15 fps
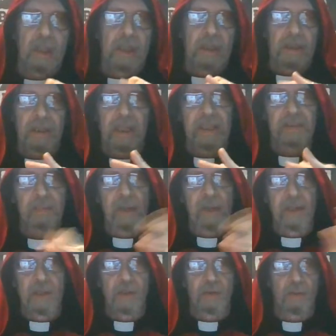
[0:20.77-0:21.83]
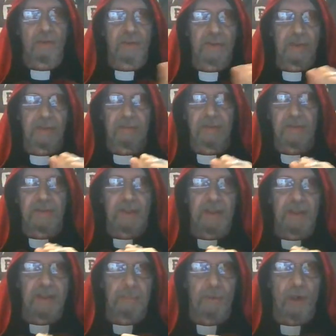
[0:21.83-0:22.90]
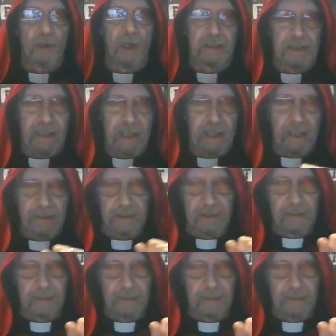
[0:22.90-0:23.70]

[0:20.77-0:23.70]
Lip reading: Today's my usual Sinful Sunday broadcast.